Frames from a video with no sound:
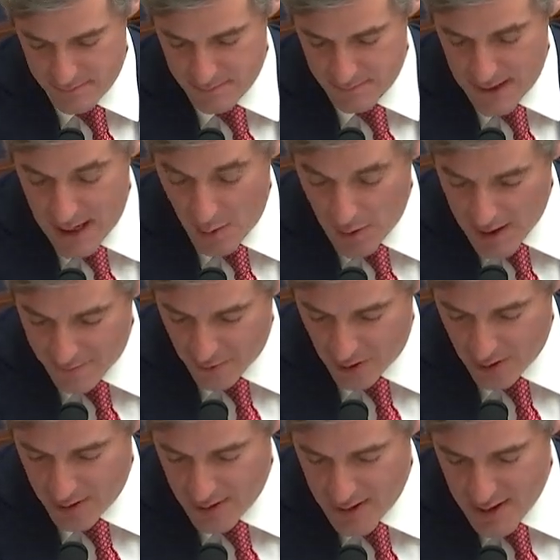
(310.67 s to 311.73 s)
However,
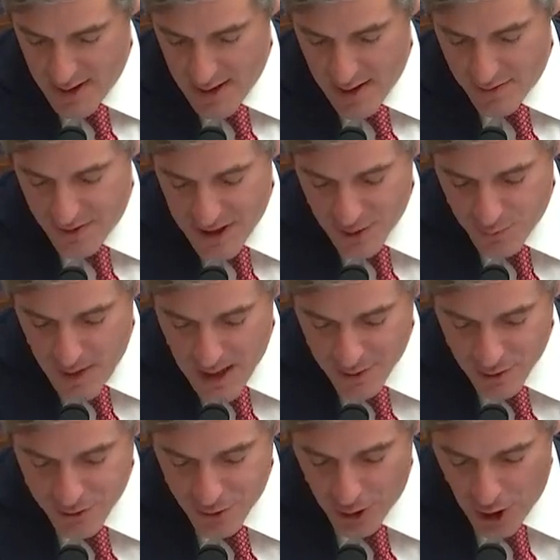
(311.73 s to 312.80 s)
these
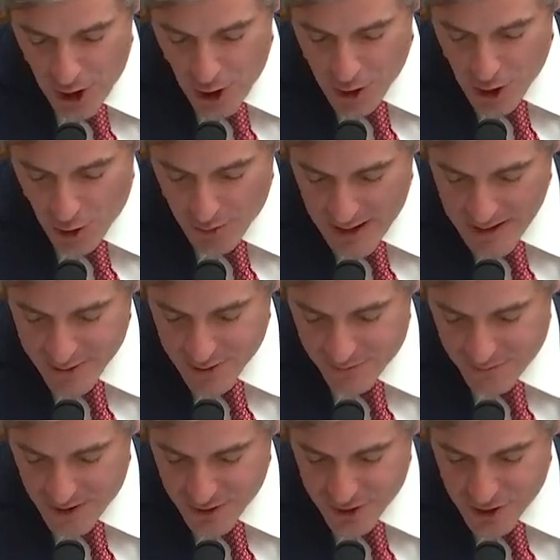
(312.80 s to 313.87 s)
measures alone are
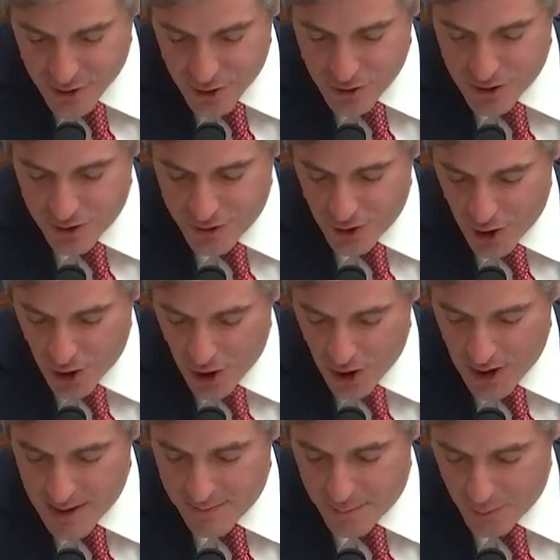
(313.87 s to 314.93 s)
insufficient to deter
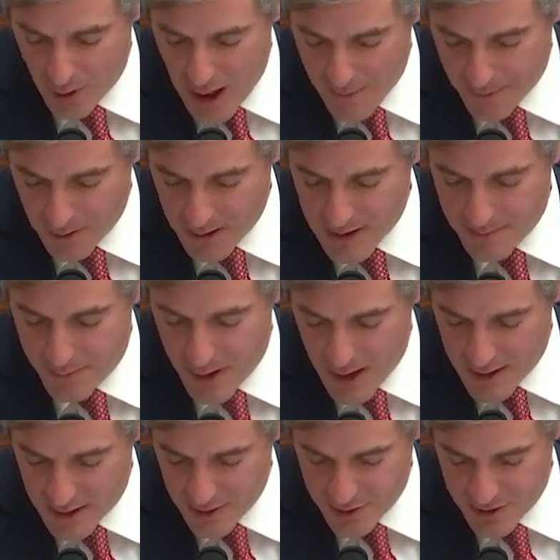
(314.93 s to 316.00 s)
and properly
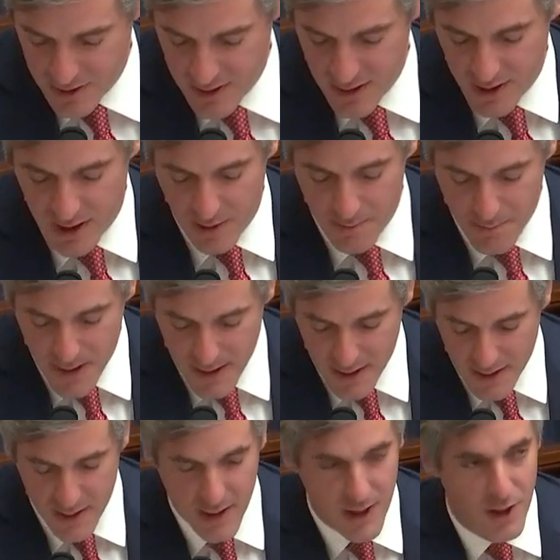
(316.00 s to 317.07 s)
punish
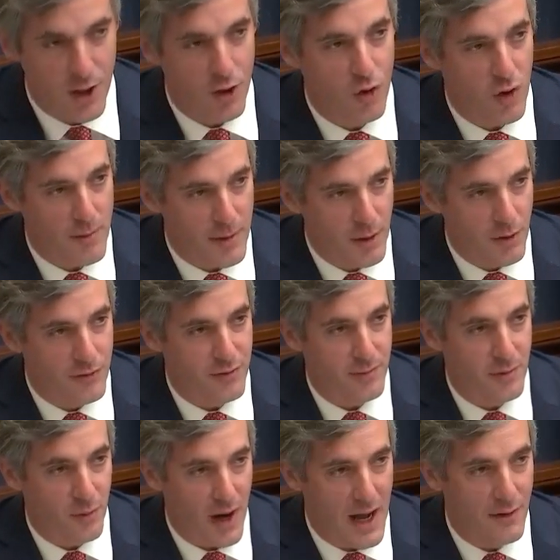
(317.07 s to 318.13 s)
committed criminals from
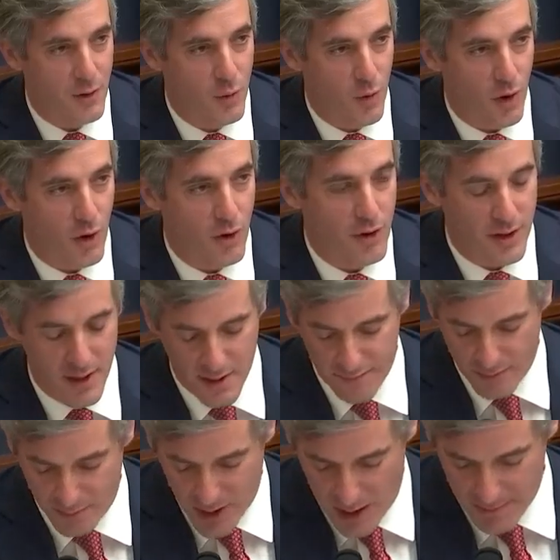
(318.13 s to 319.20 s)
around the world
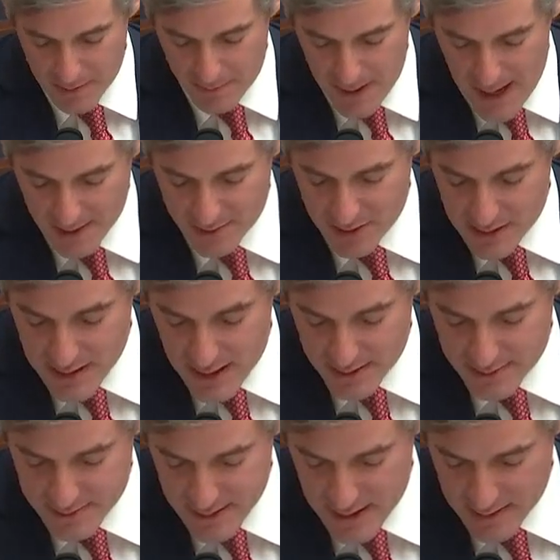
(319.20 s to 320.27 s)
from coming back to the United
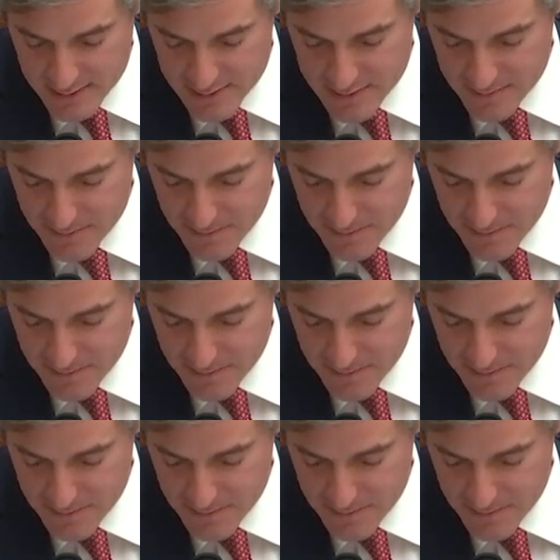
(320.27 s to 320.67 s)
States.